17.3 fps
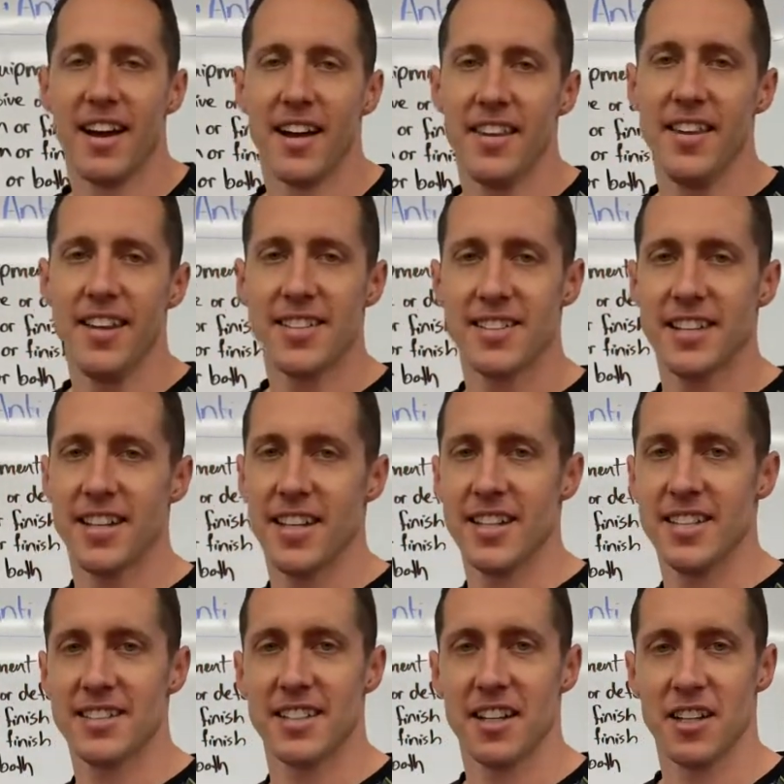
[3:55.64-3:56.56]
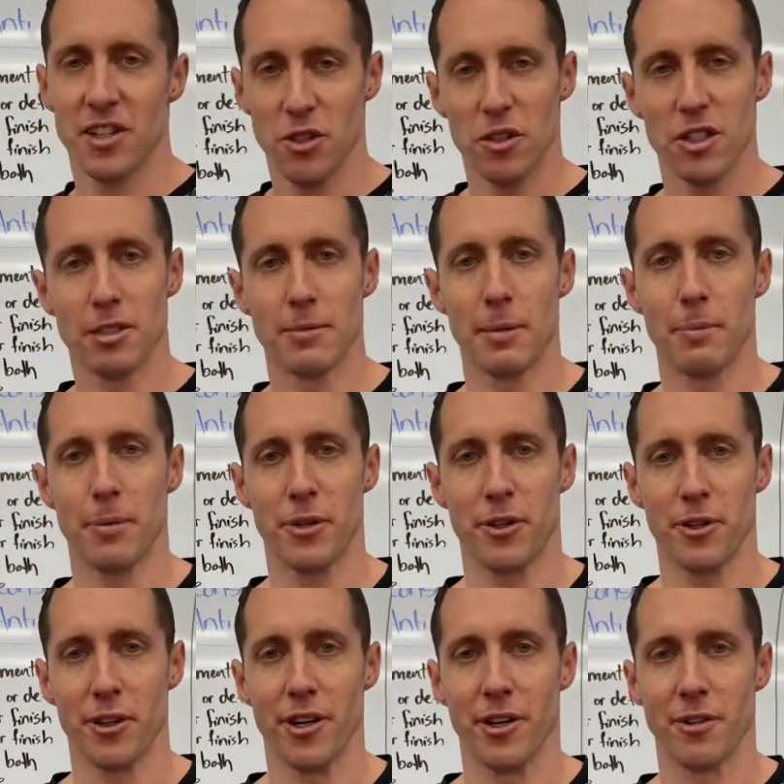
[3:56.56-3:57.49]
This is, you come up with
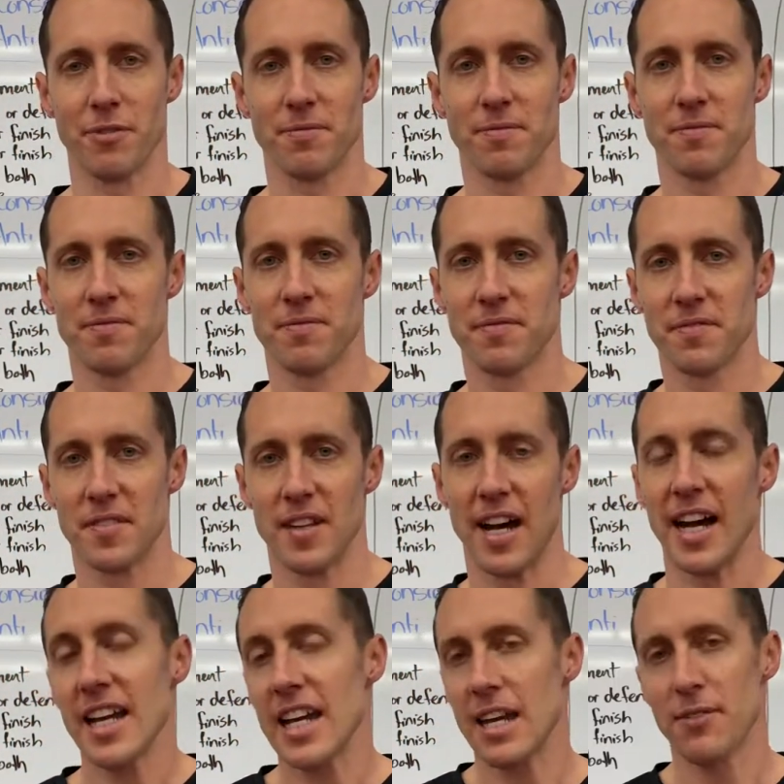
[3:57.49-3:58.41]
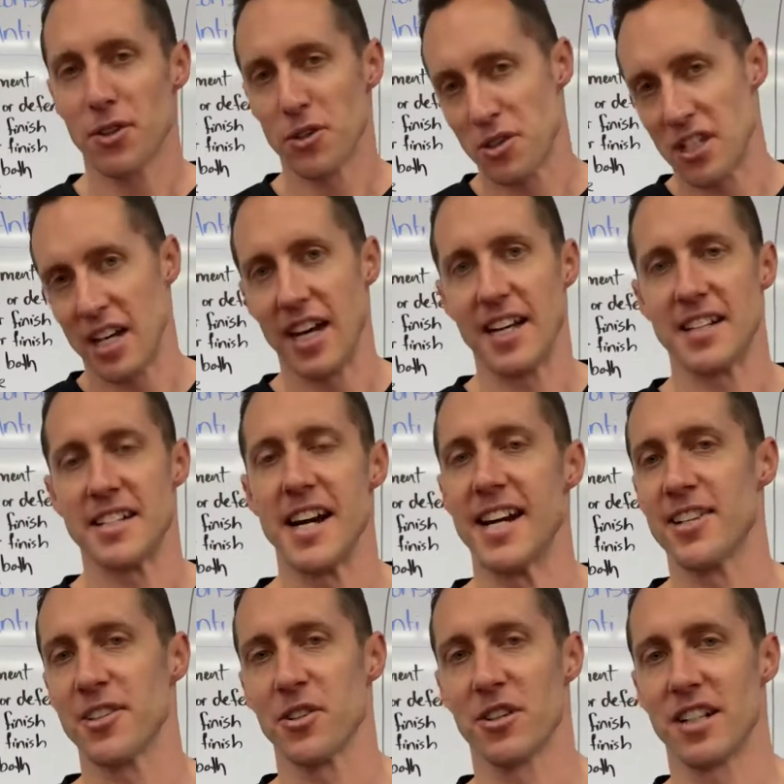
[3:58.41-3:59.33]
your own. I gave you 10
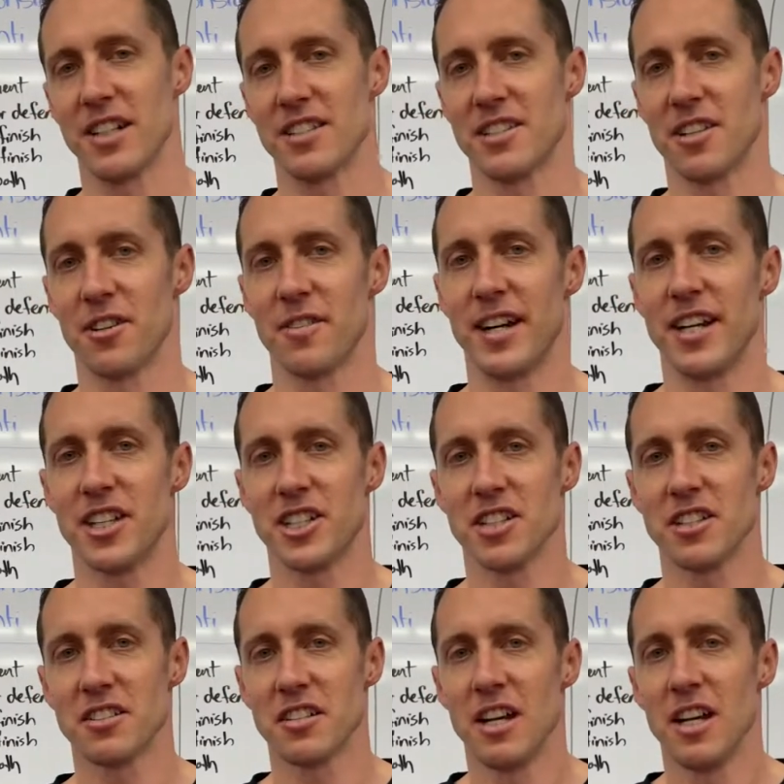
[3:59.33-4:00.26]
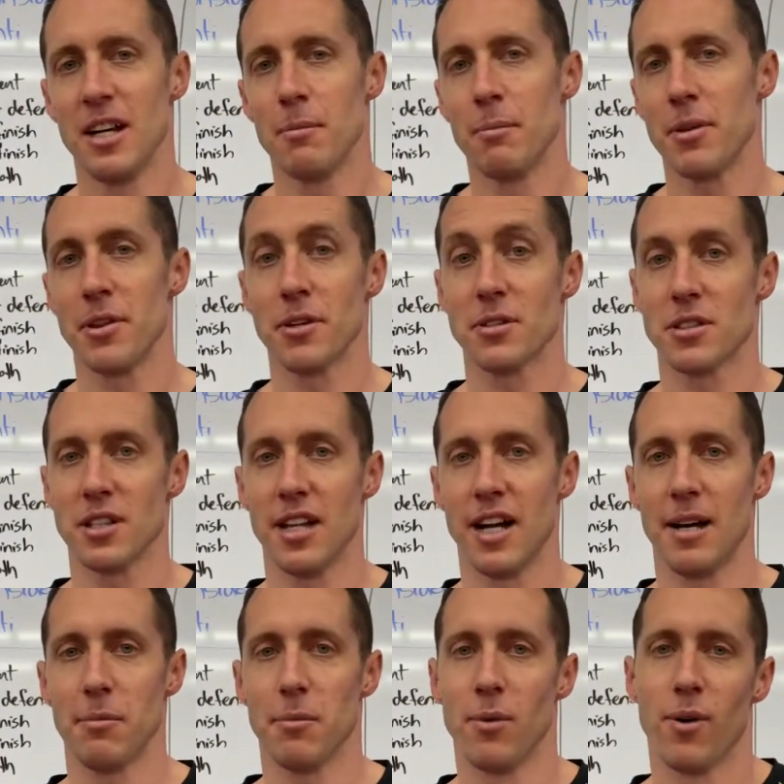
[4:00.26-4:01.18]
tactical considerations, but there's a
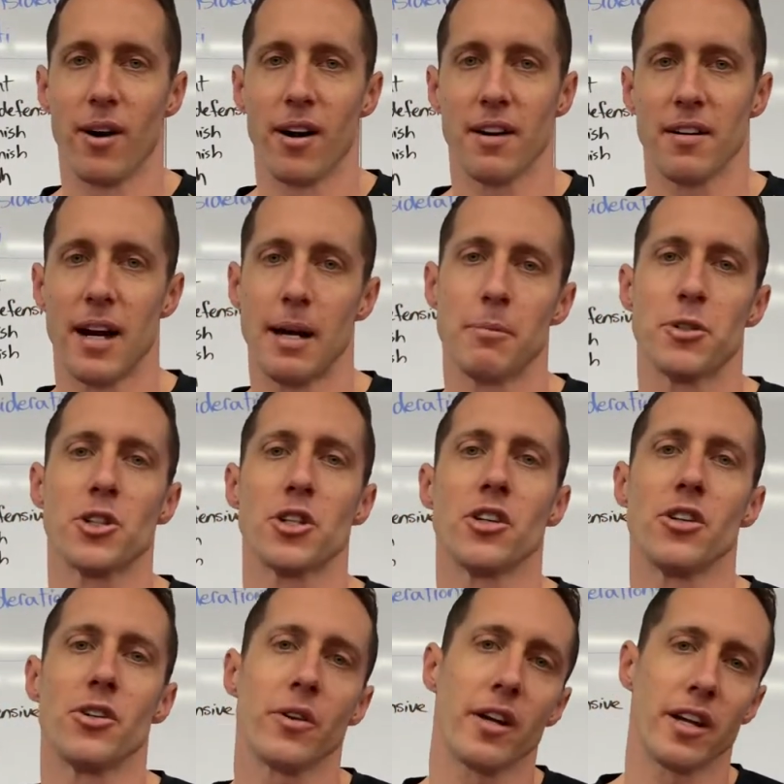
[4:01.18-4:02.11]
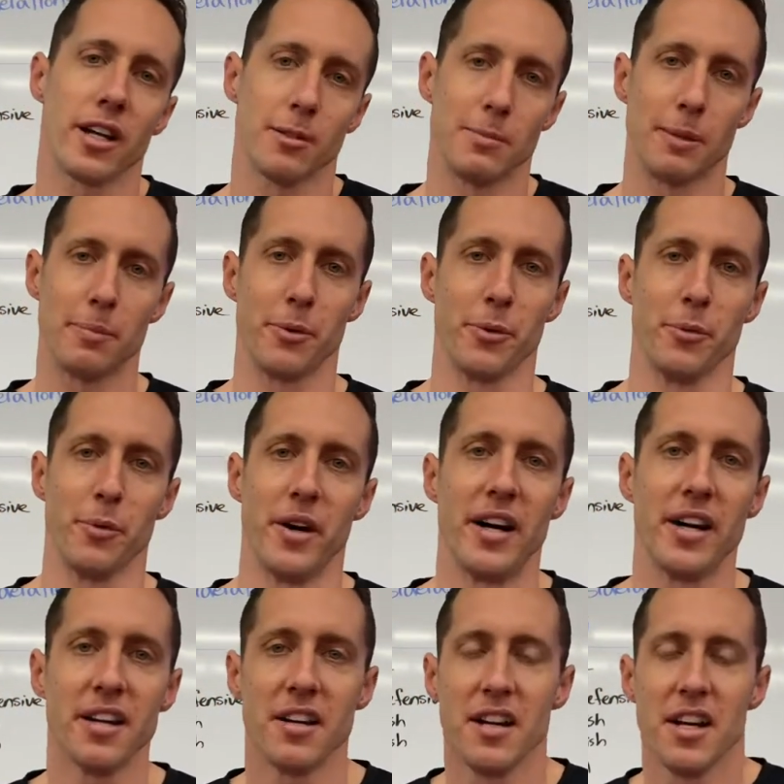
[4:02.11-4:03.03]
lot more. I'm sure you can come up with
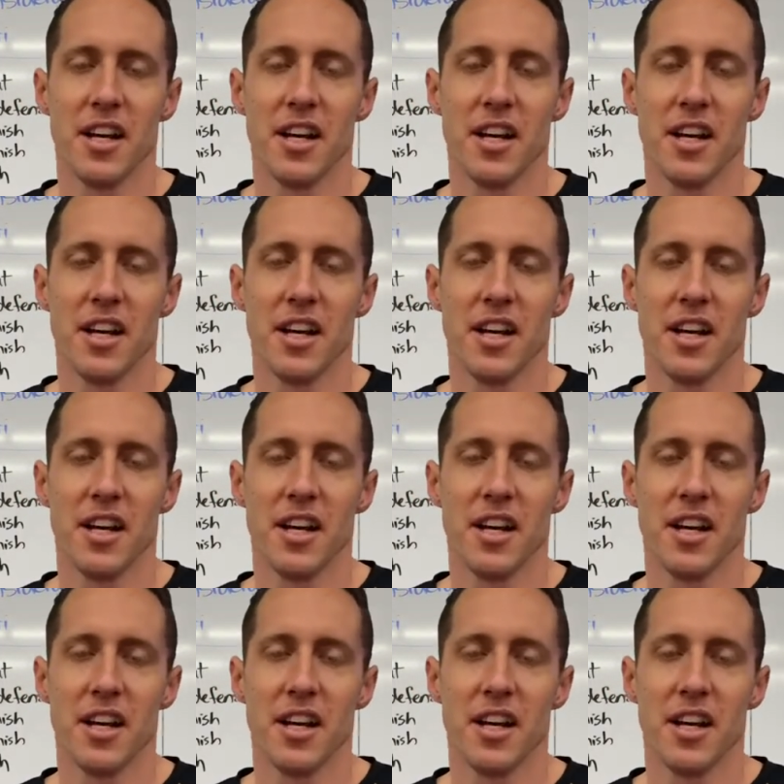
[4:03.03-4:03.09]
one.